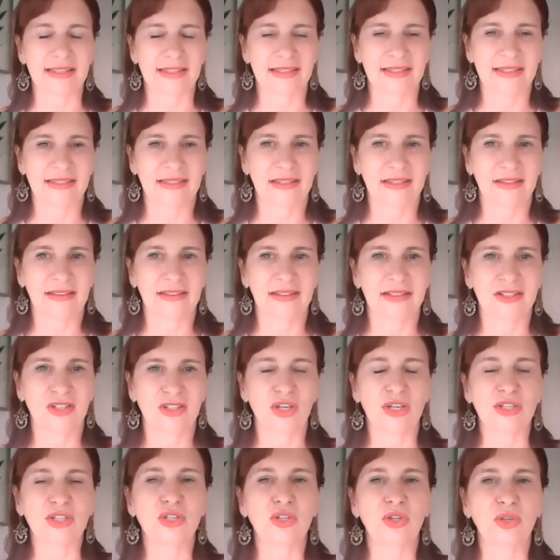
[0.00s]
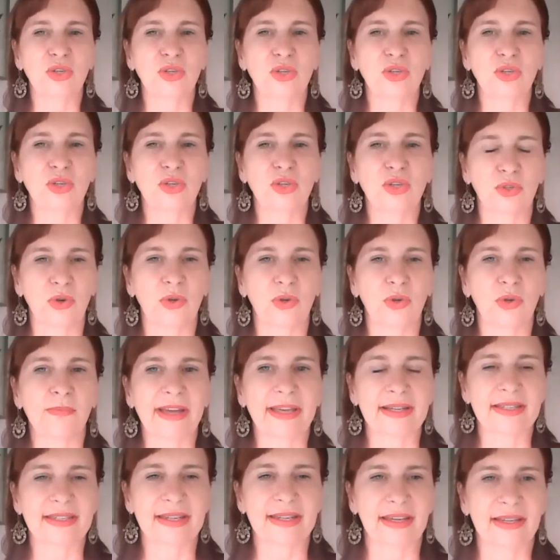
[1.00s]
Just to control
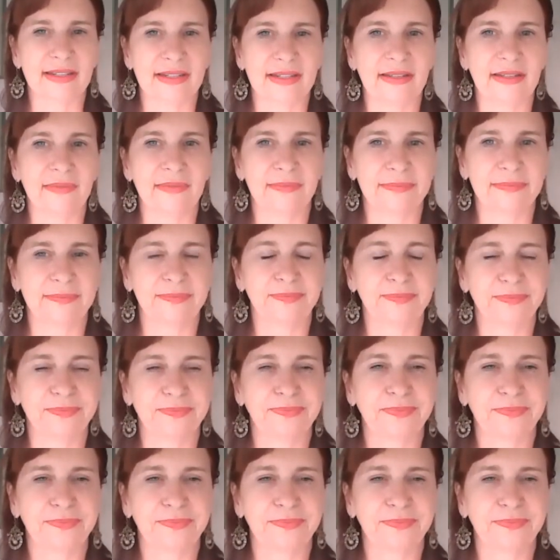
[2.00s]
my anxiety.